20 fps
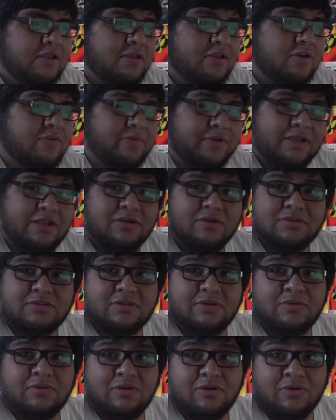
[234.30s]
over here is
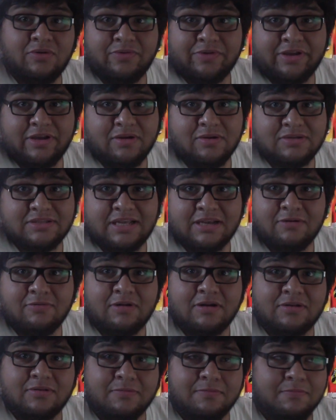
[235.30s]
like
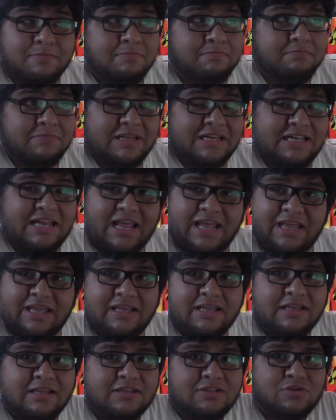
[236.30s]
around midday,
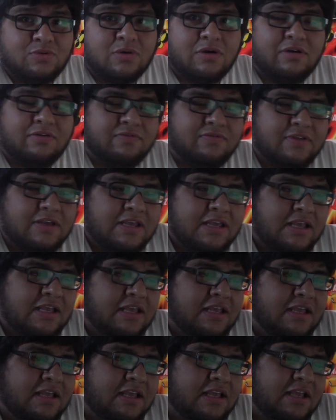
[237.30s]
12.
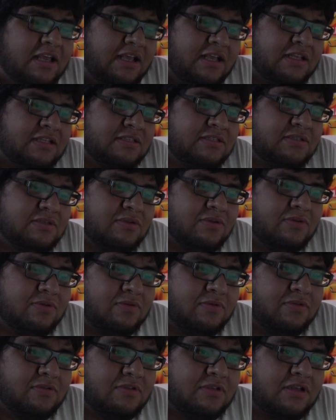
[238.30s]
And
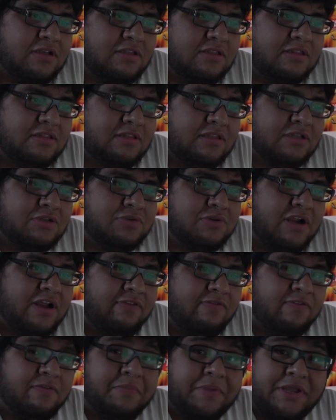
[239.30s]
so the
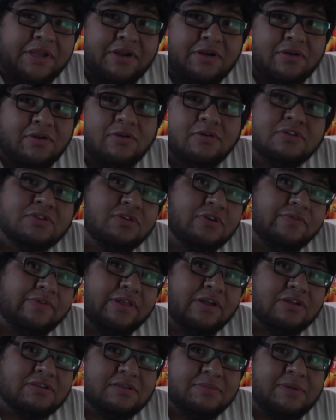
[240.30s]
drive from here to over
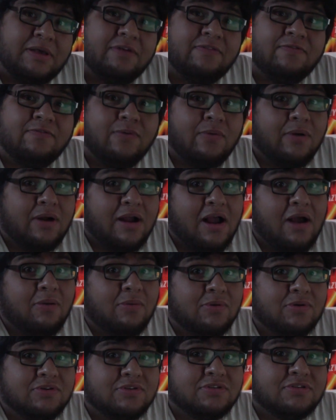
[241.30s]
there is about 4
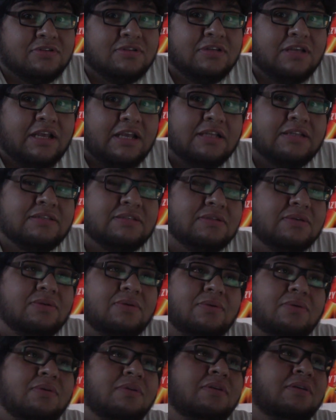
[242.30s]
hours. And
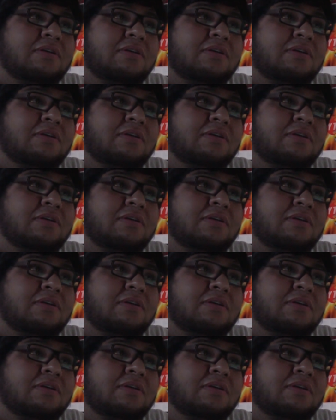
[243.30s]
so